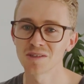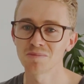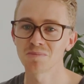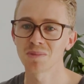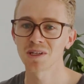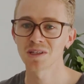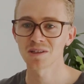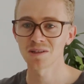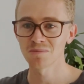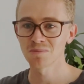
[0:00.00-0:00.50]

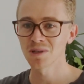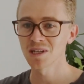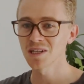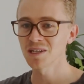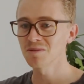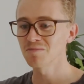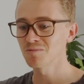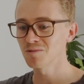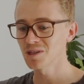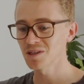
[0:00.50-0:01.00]
but the
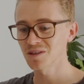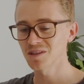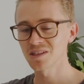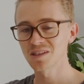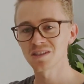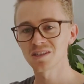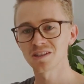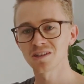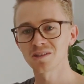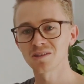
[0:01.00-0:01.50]
beam width is
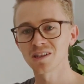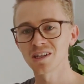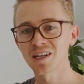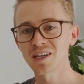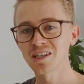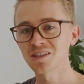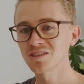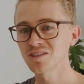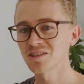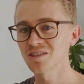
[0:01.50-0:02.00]
so
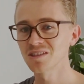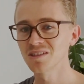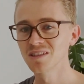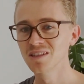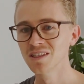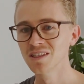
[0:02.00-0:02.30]
large that